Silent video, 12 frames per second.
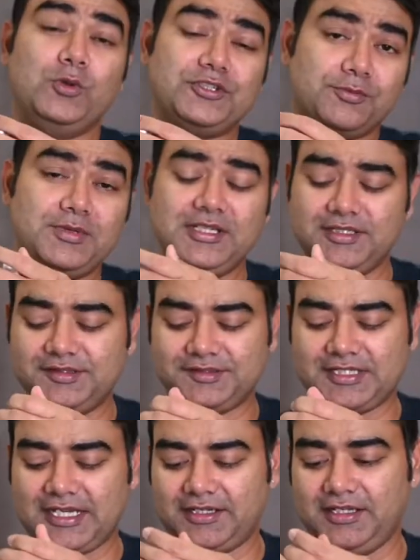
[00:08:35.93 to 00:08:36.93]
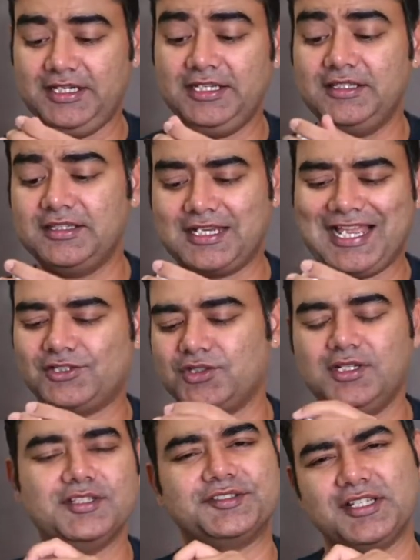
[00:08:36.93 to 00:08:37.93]
which means that in the
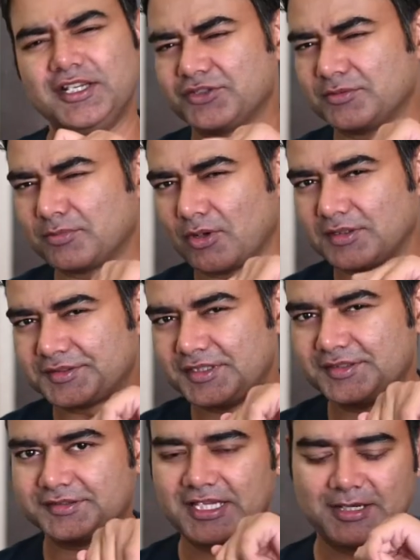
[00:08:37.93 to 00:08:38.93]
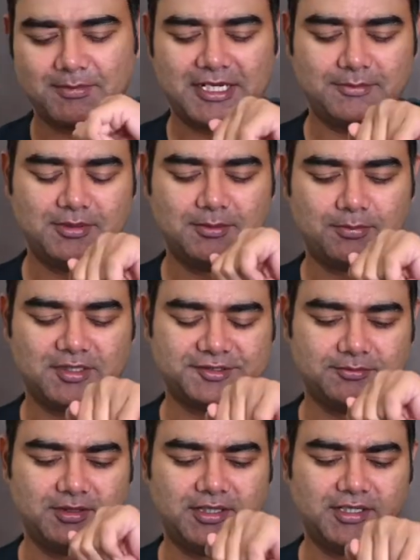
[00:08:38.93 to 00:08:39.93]
natural distillation process, there might be a
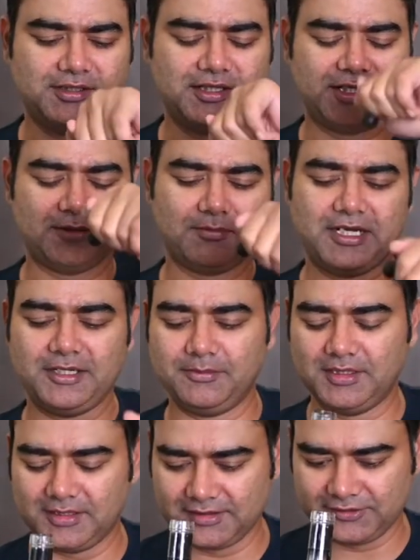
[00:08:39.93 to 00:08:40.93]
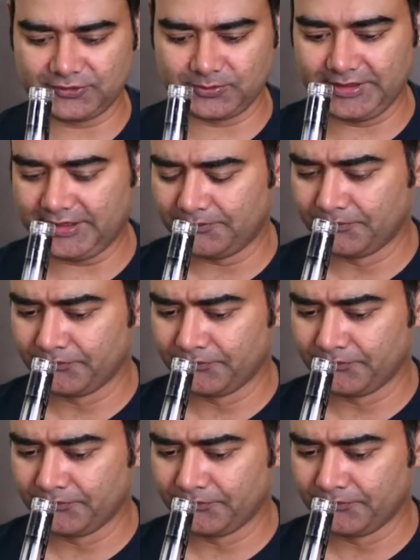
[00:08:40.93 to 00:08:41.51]
possibility that it might be a little sweet.